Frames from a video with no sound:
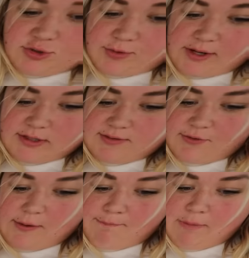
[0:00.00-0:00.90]

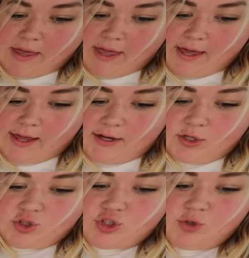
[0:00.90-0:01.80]
Transfer
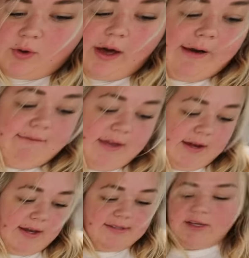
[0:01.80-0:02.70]
pan to
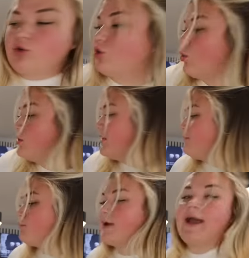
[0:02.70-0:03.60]
oven until
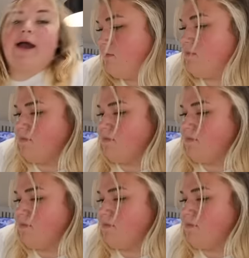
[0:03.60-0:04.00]
golden brown.